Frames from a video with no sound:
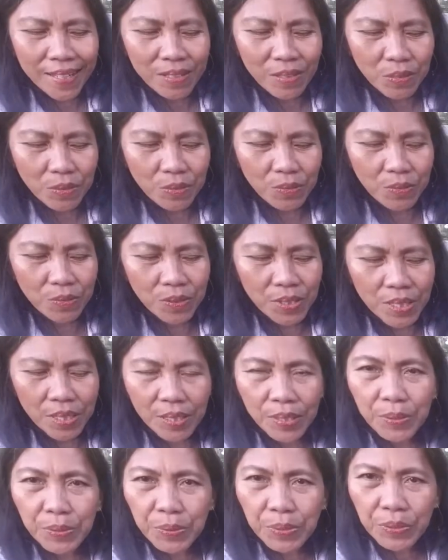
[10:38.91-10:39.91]
So
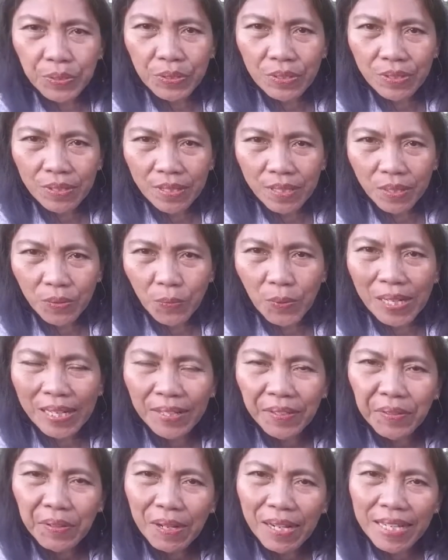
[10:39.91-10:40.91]
the roots will
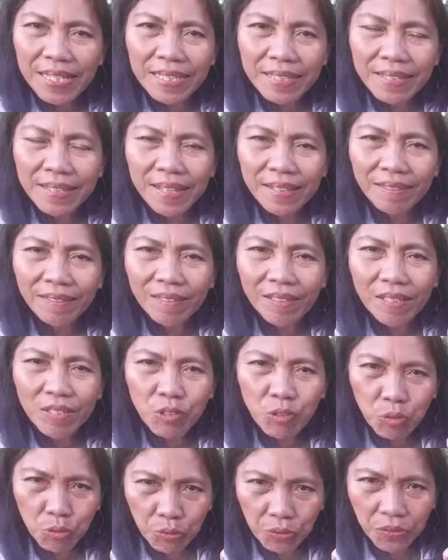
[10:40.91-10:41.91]
release that
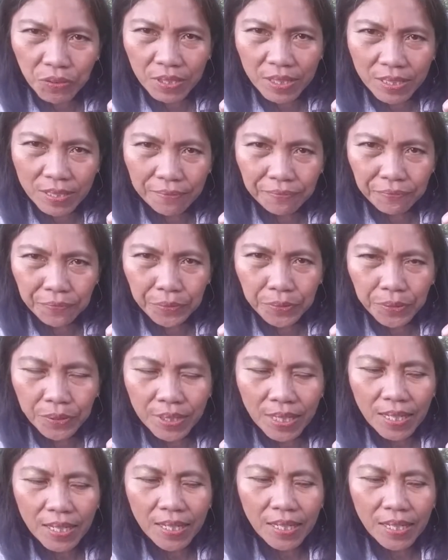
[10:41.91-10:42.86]
storage food